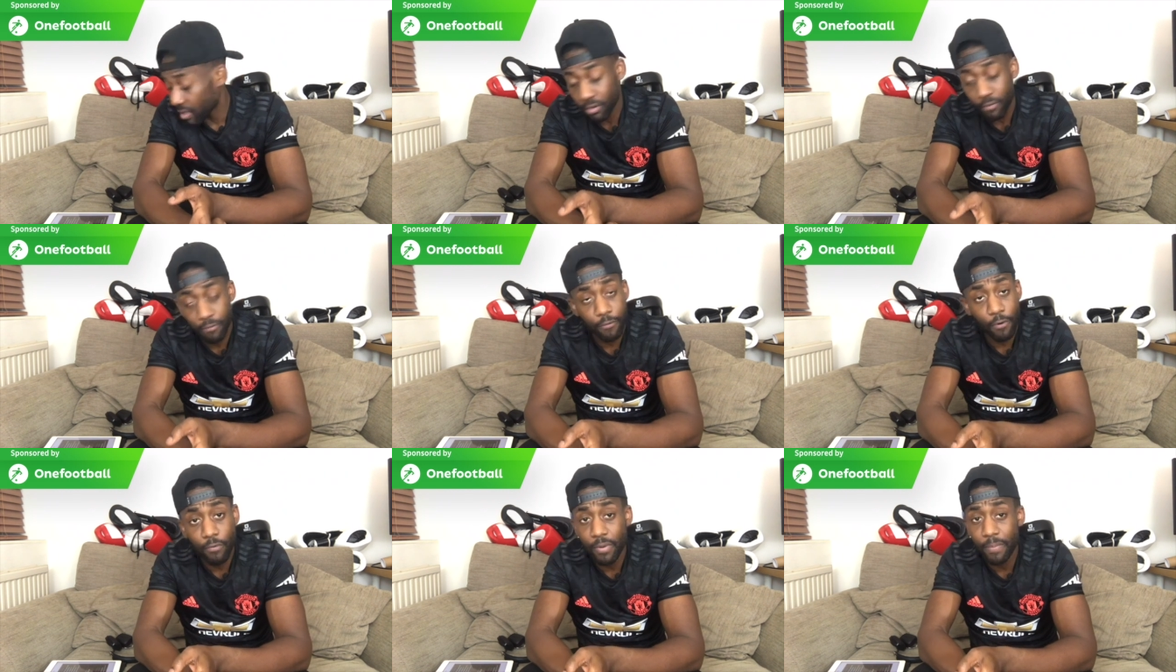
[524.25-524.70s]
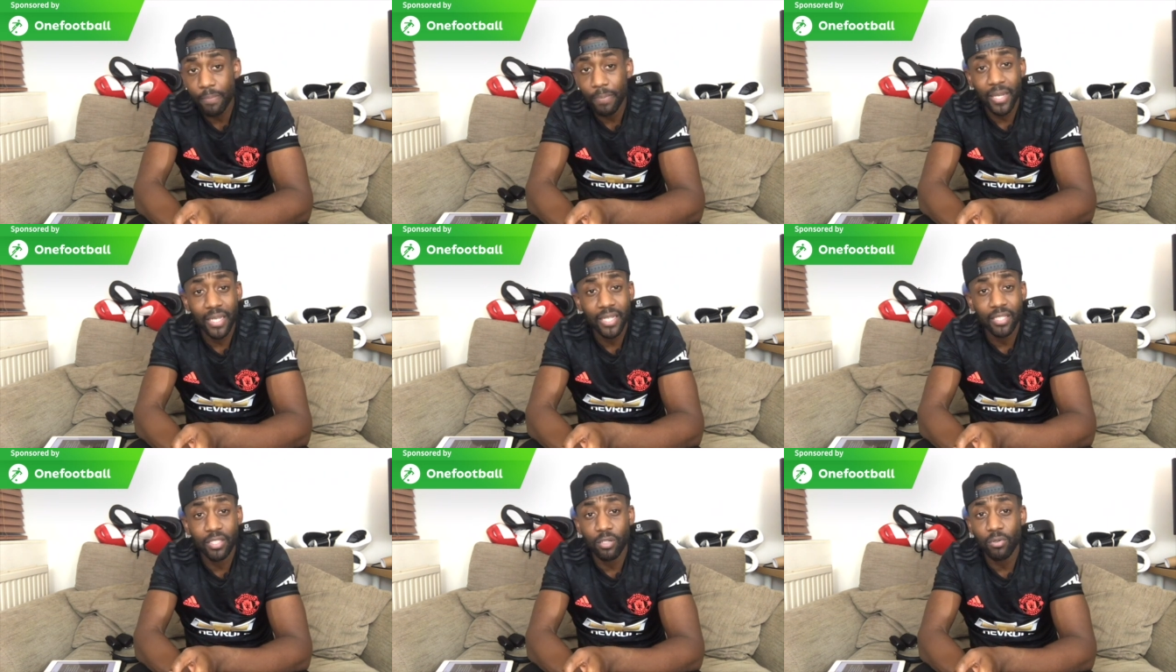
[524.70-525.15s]
Foreign
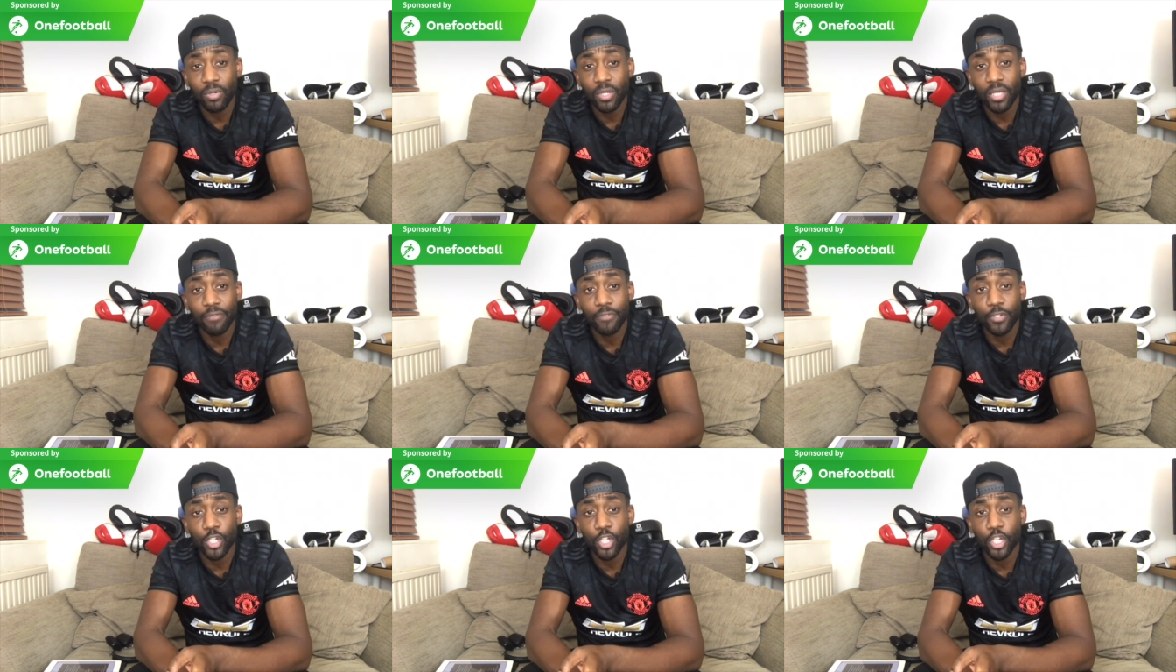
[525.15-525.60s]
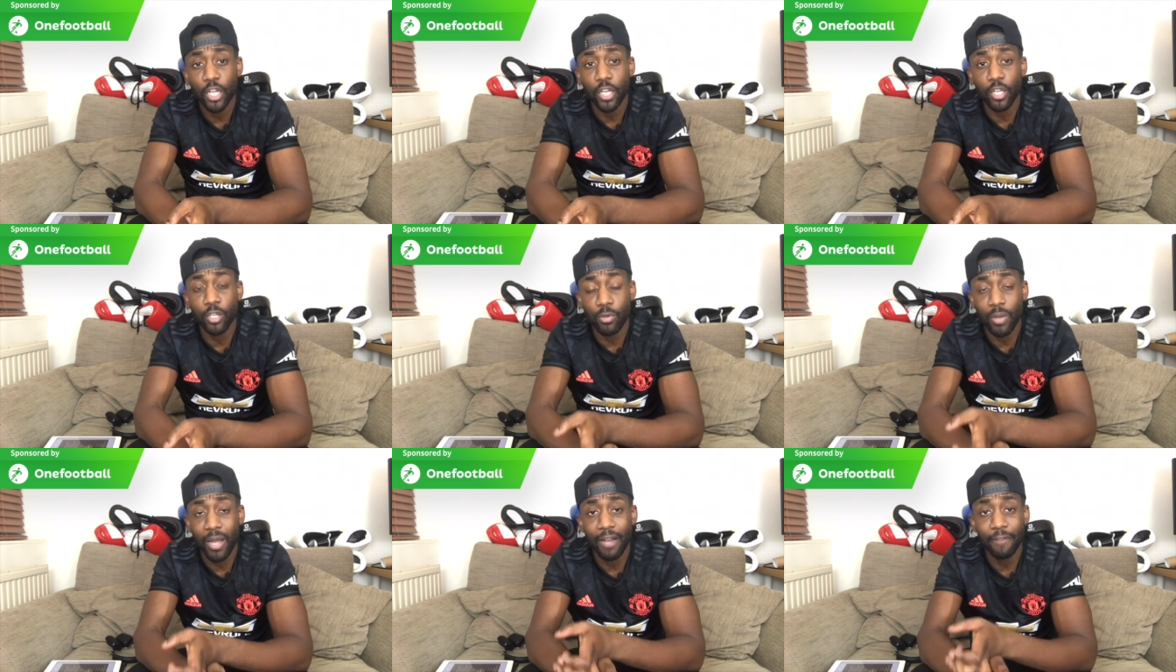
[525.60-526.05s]
players don't give a shit.
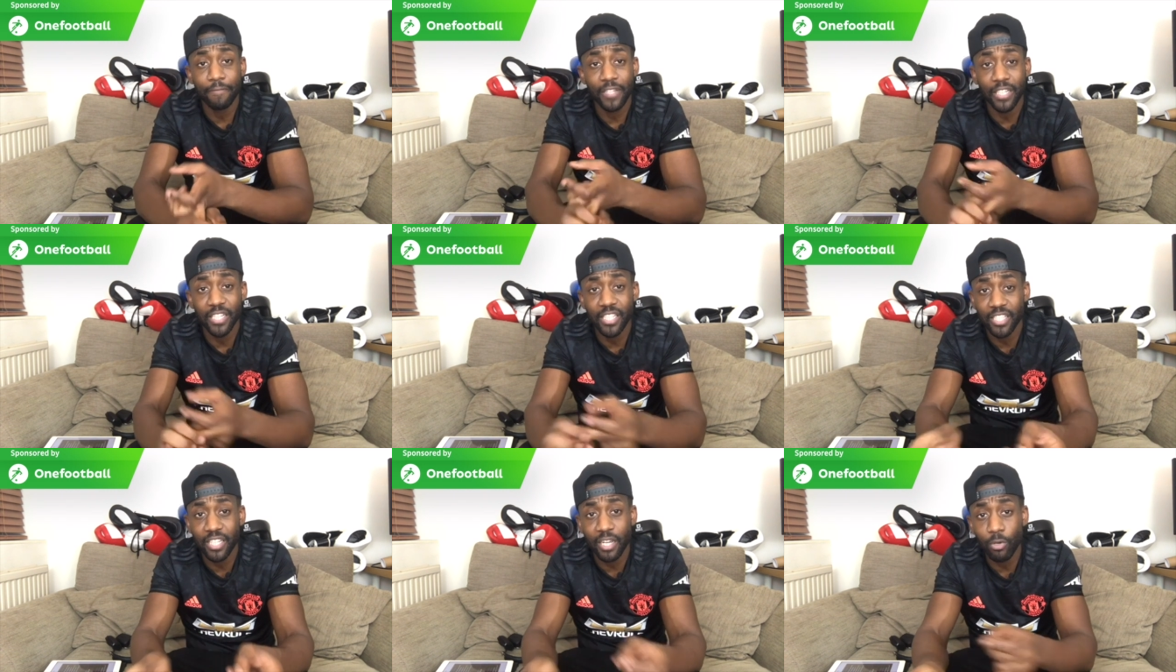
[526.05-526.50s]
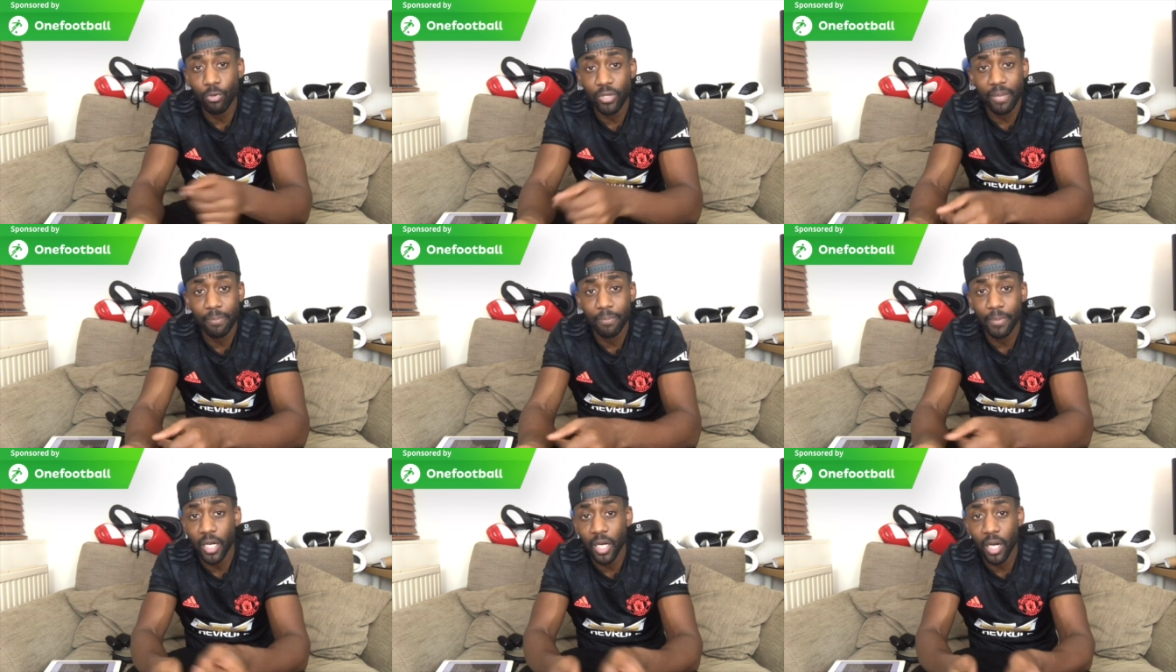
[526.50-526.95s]
You have to sell
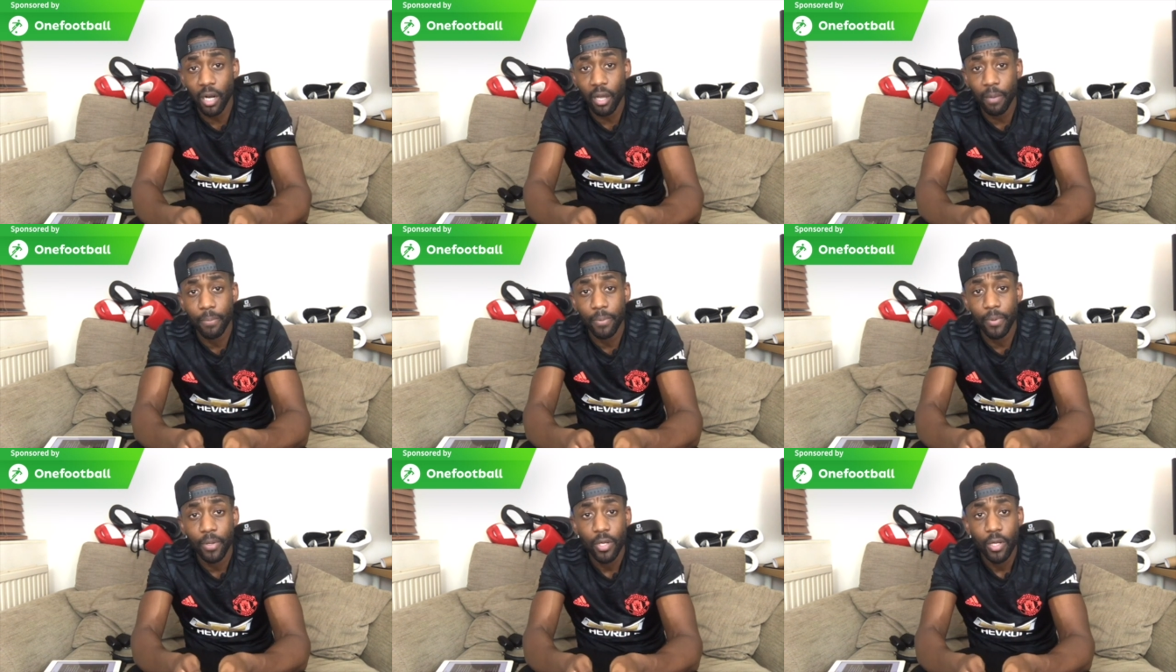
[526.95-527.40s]
them the club.